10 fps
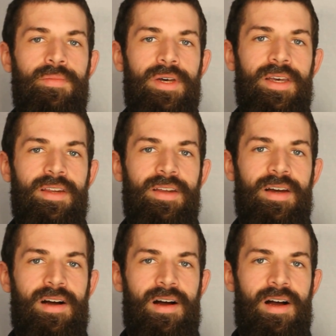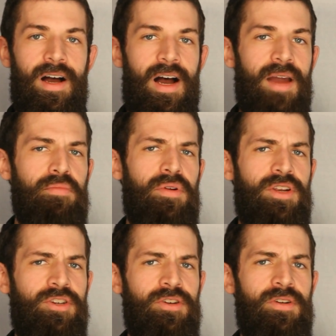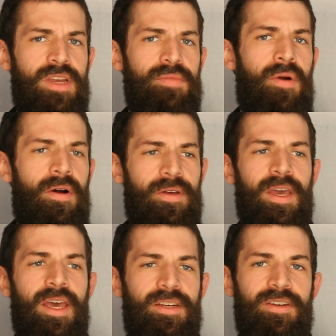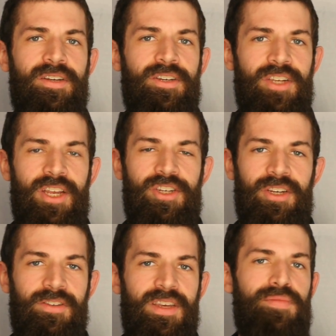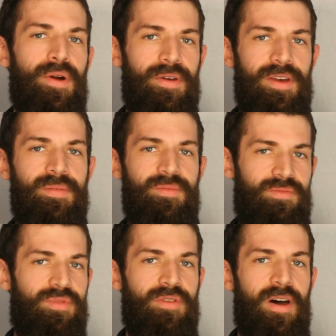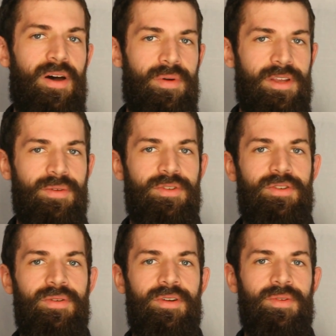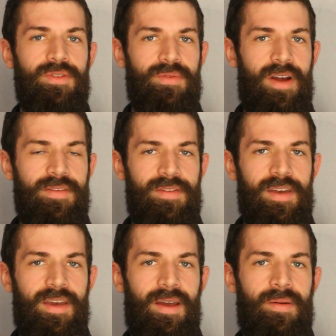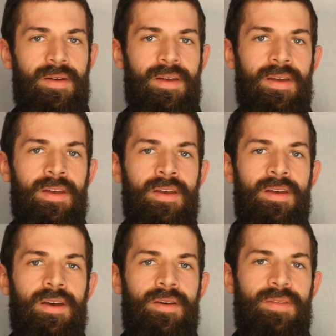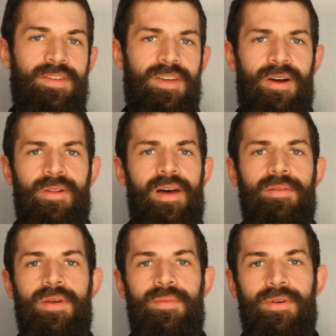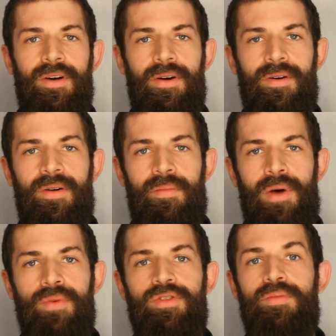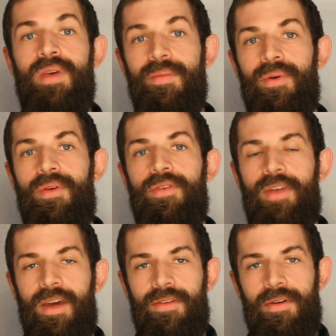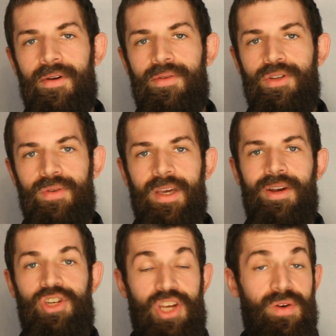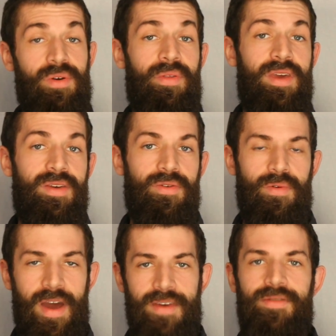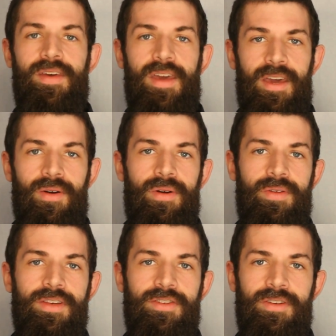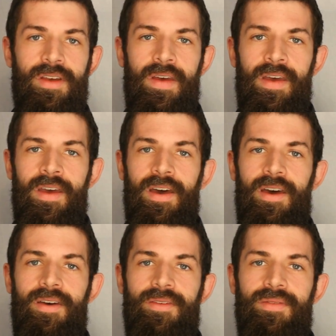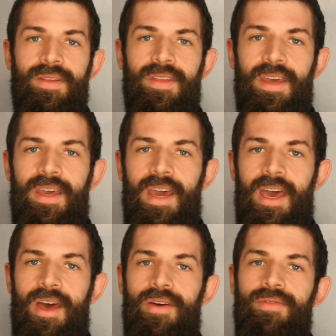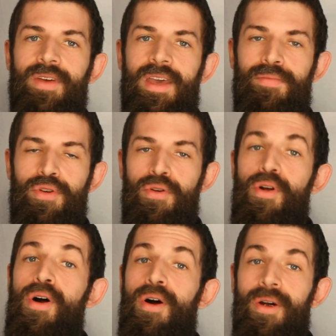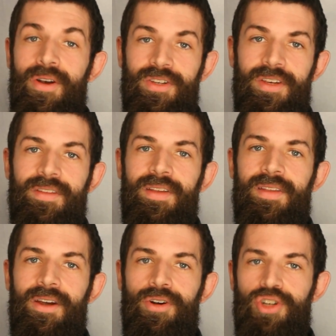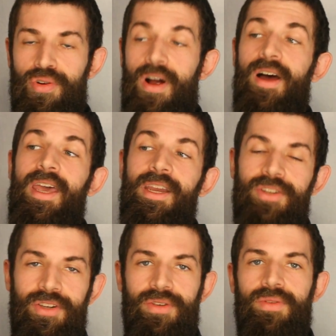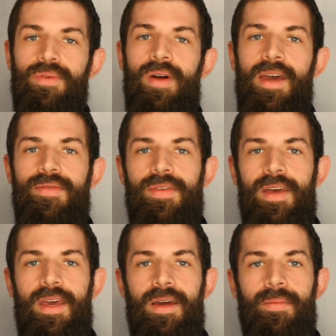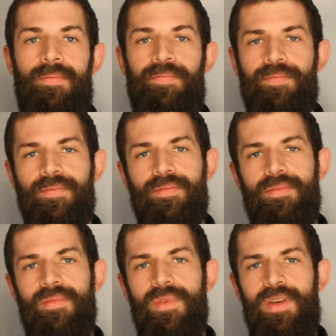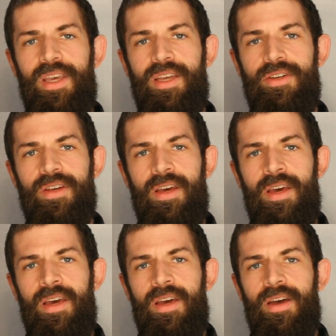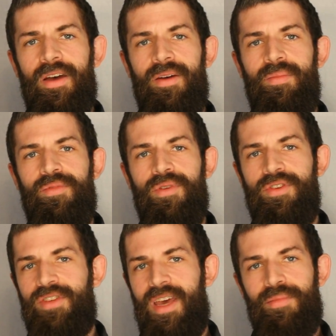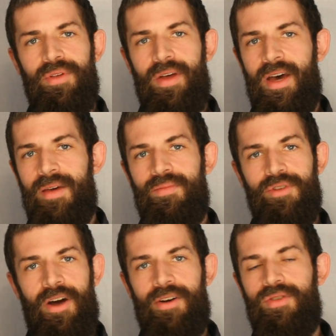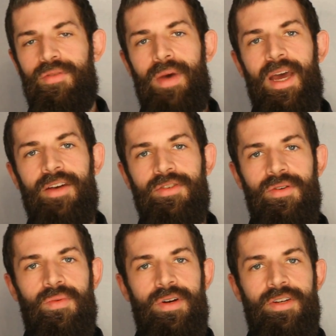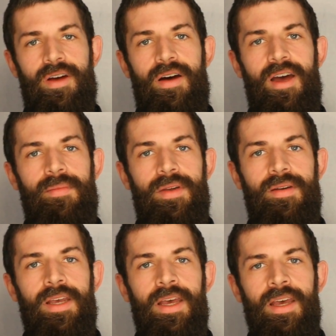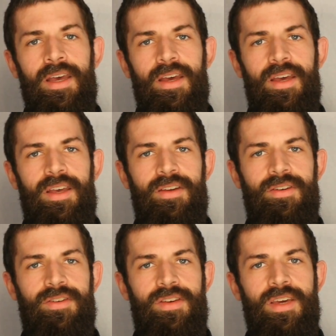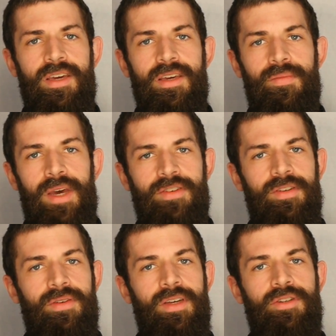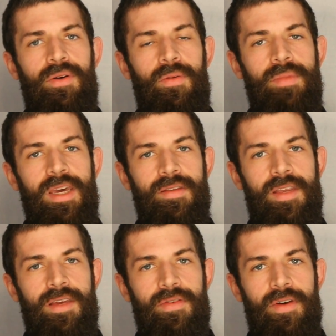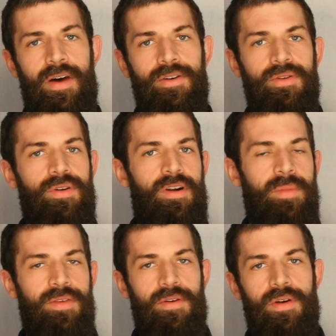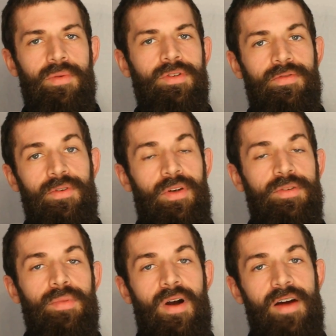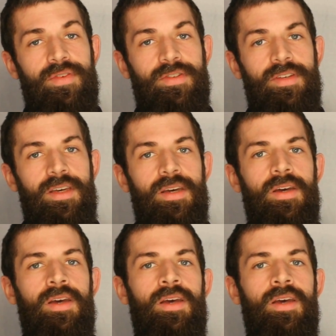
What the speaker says: But I'm pretty sure he probably had good intentions. He probably thought what he was doing was the right thing. That's how a lot of people go. Most people think they're doing generally the right thing, or at least that they have a pure heart and that they are trying to do the right thing. And for example, I talked to a pastor one time, and he basically told me that he thought Deuteronomy 30 was a false prophecy.